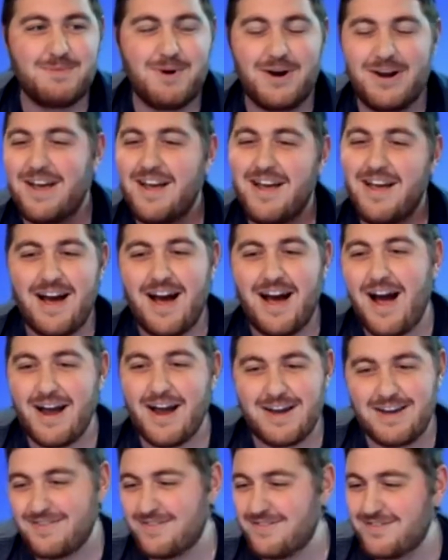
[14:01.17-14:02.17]
but
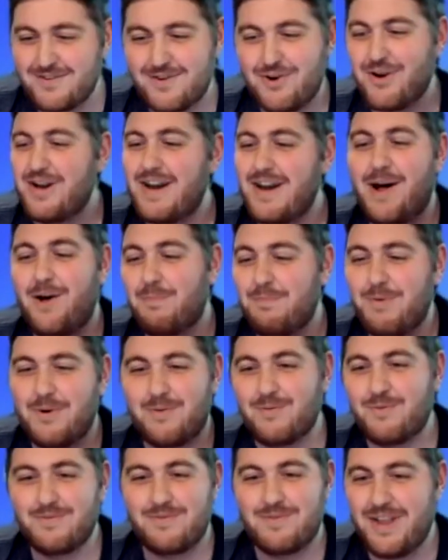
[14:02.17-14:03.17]
I couldn't help but
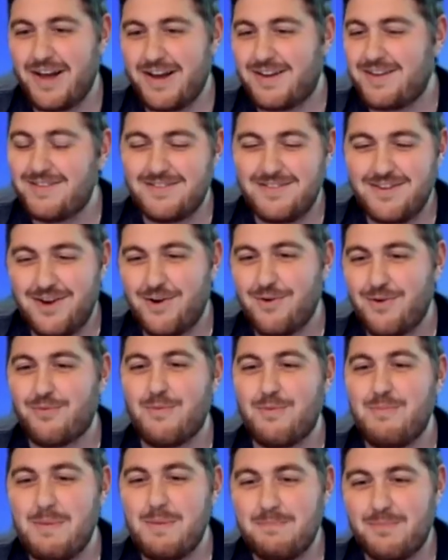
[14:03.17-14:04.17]

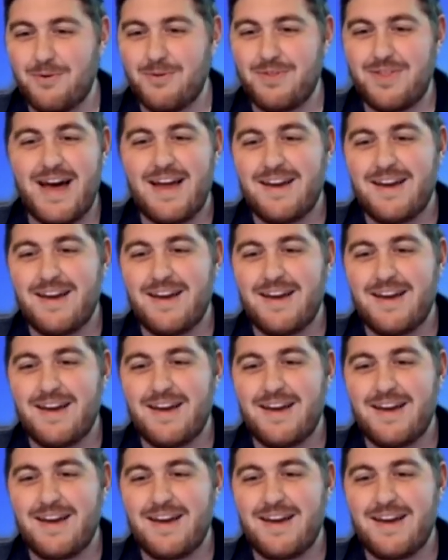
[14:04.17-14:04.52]
remember that